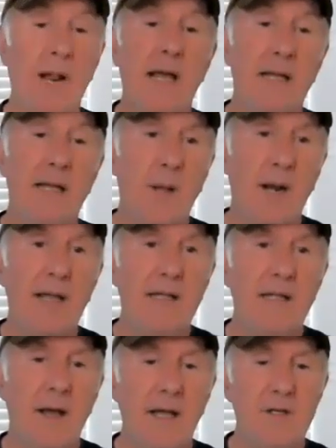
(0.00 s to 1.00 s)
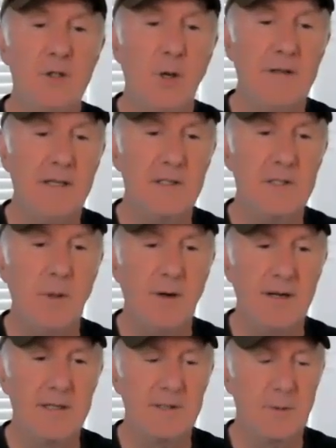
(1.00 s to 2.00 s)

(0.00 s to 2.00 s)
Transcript: I enjoyed the experience.